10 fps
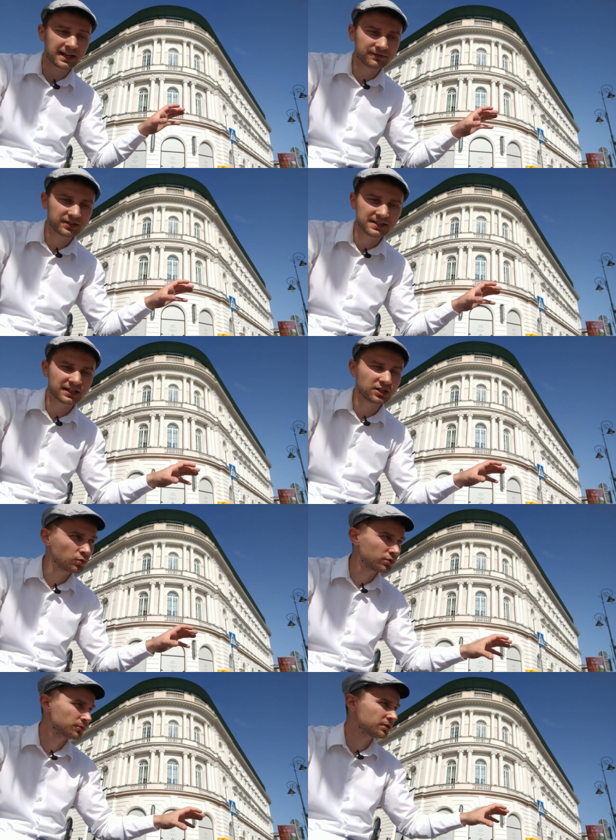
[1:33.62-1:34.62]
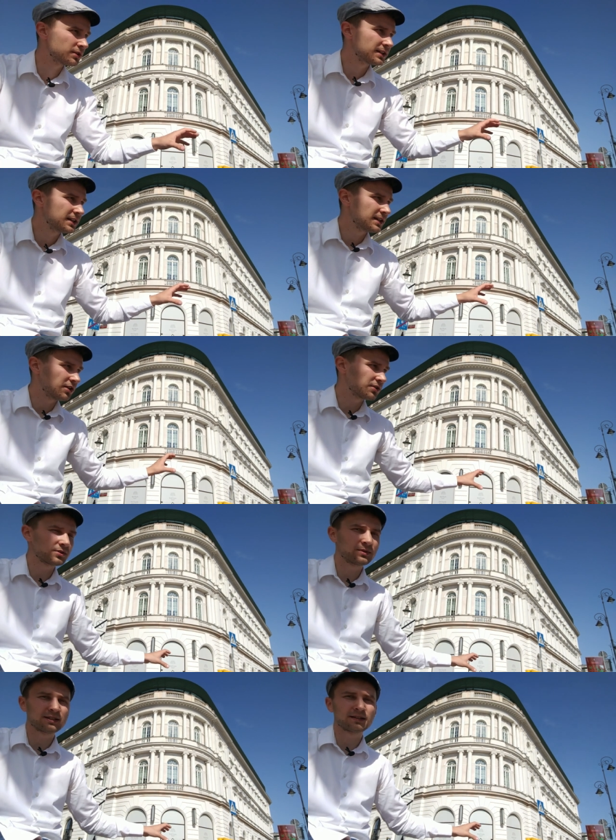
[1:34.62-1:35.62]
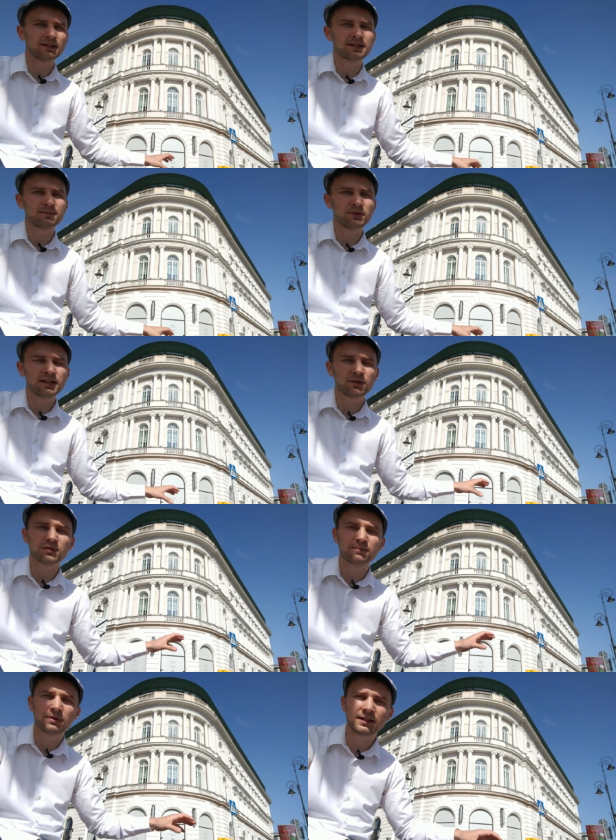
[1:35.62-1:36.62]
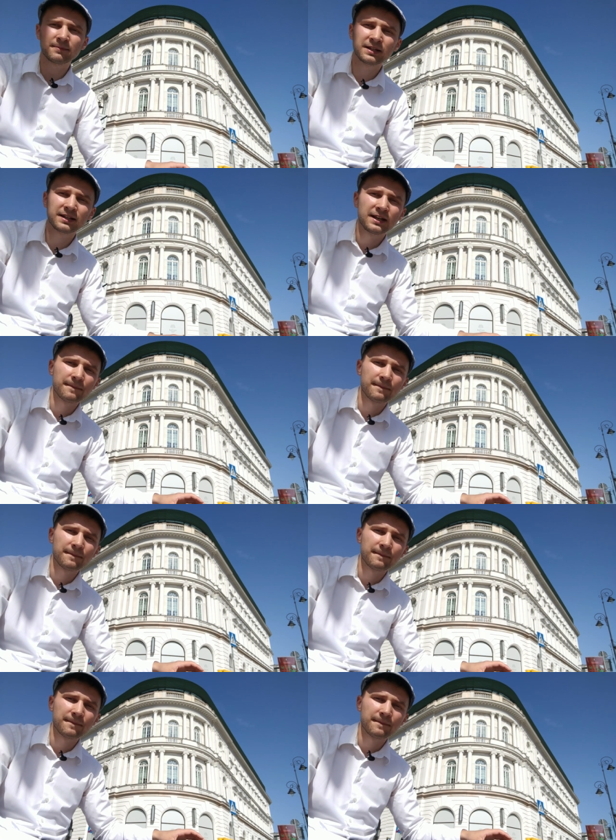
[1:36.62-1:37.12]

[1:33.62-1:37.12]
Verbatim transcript: after the Second World War, also this building was burned a bit,